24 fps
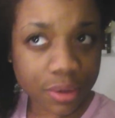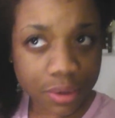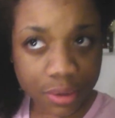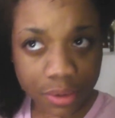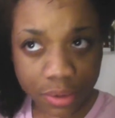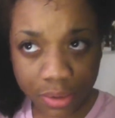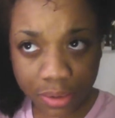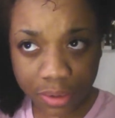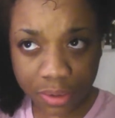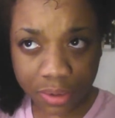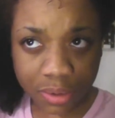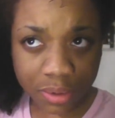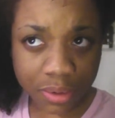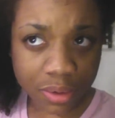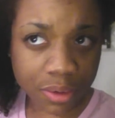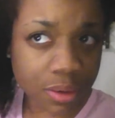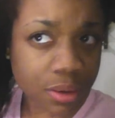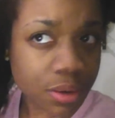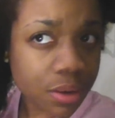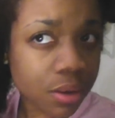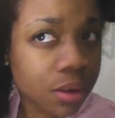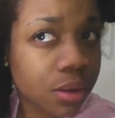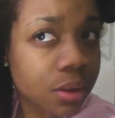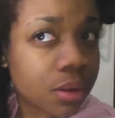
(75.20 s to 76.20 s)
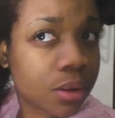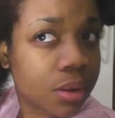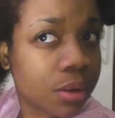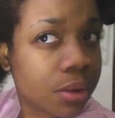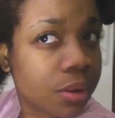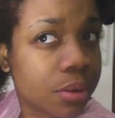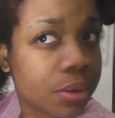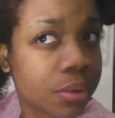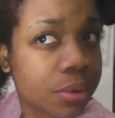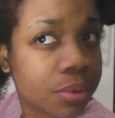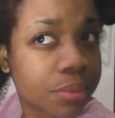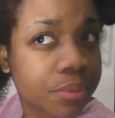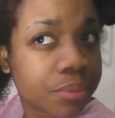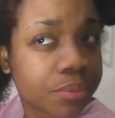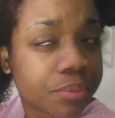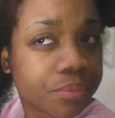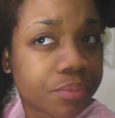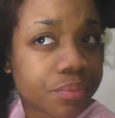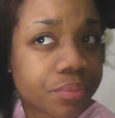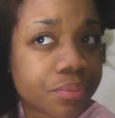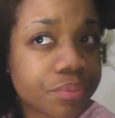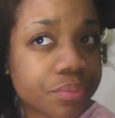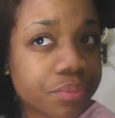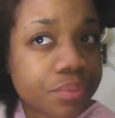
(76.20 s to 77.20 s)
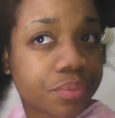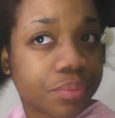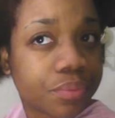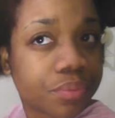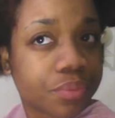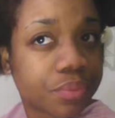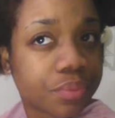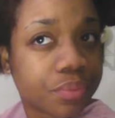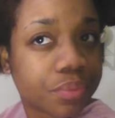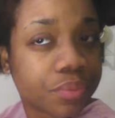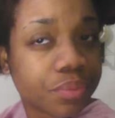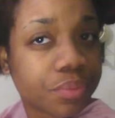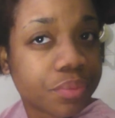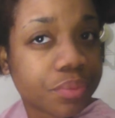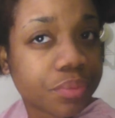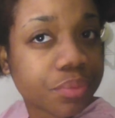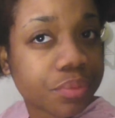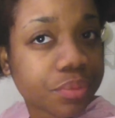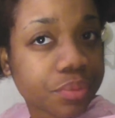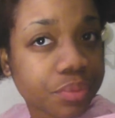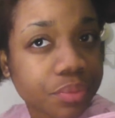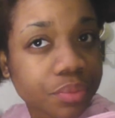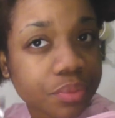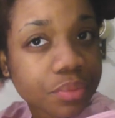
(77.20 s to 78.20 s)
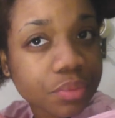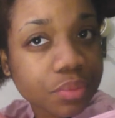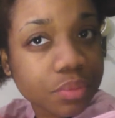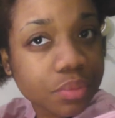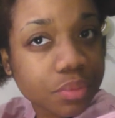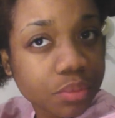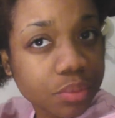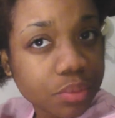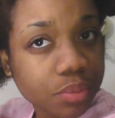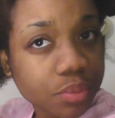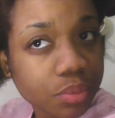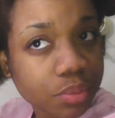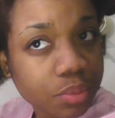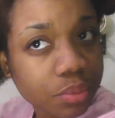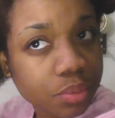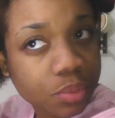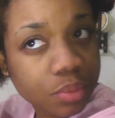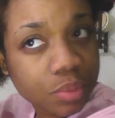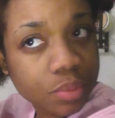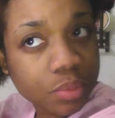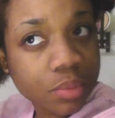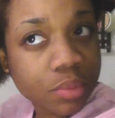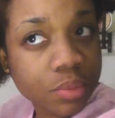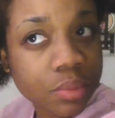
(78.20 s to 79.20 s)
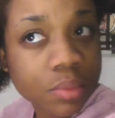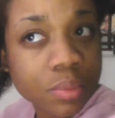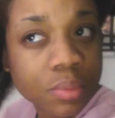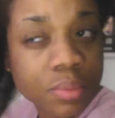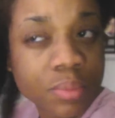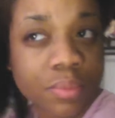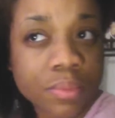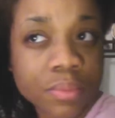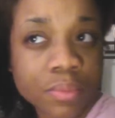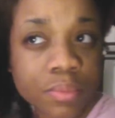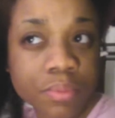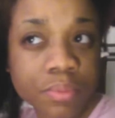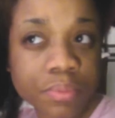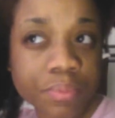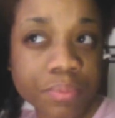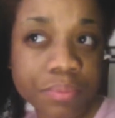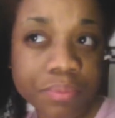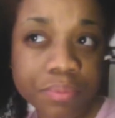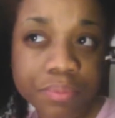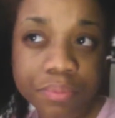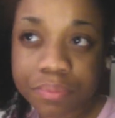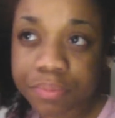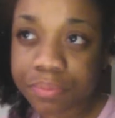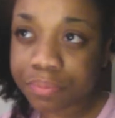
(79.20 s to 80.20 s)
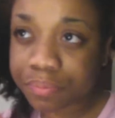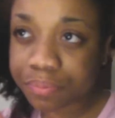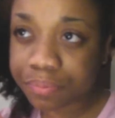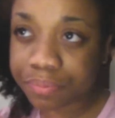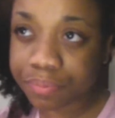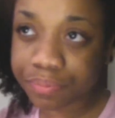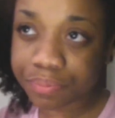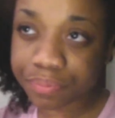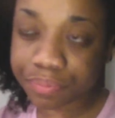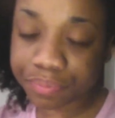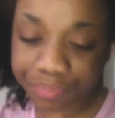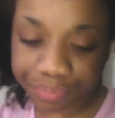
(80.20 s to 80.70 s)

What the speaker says: (no one is talking)